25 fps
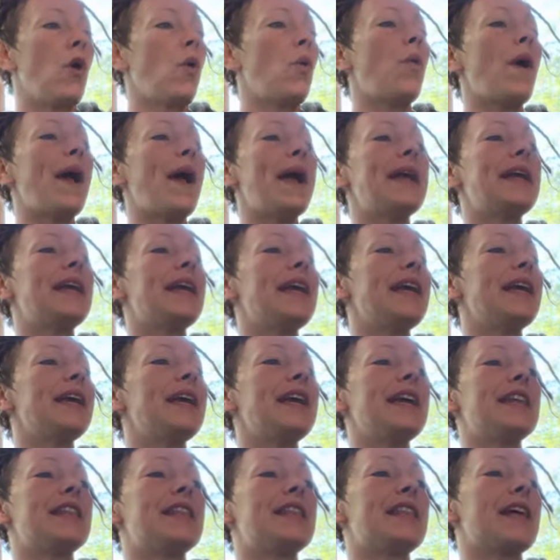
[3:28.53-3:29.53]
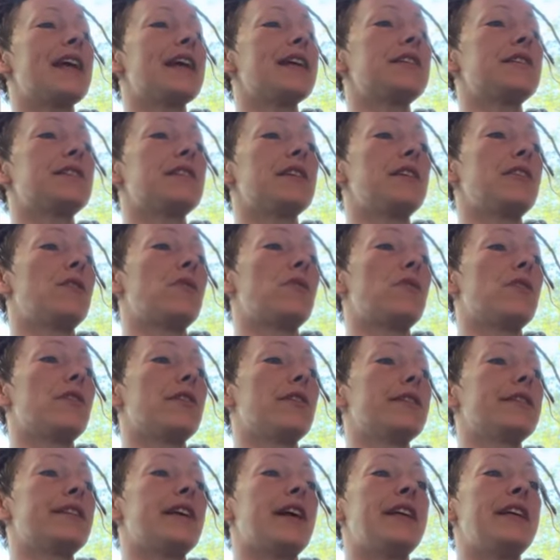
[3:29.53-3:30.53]
Waking, he thanks the
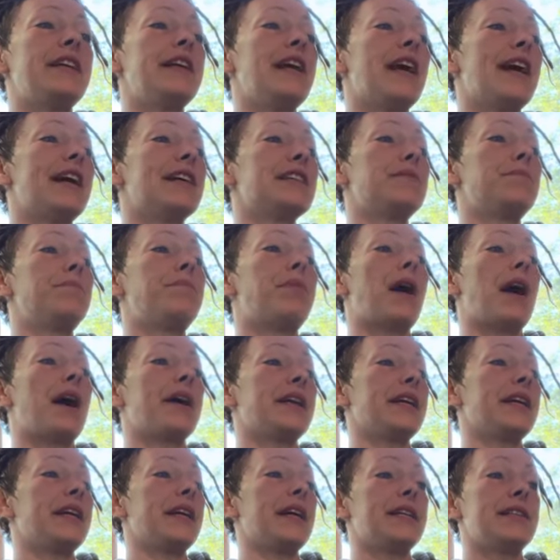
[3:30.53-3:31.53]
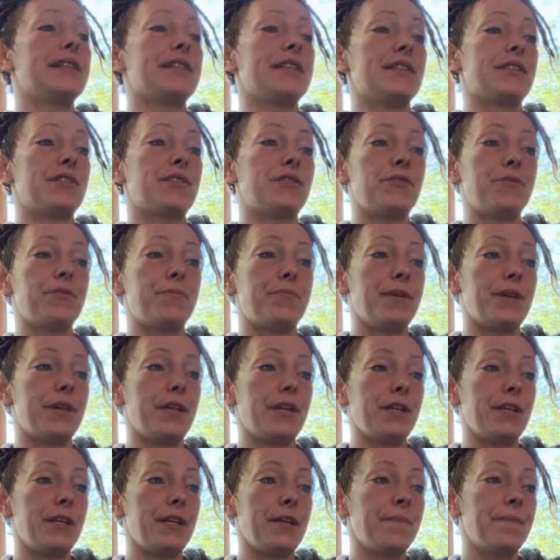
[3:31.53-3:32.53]
Lord that he has body and its
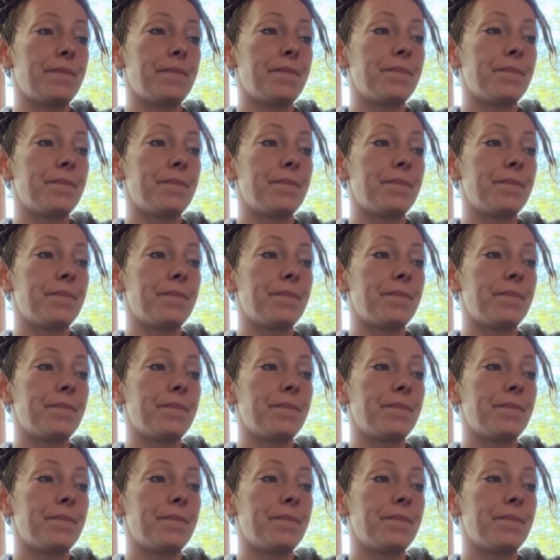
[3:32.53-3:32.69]
stupidity.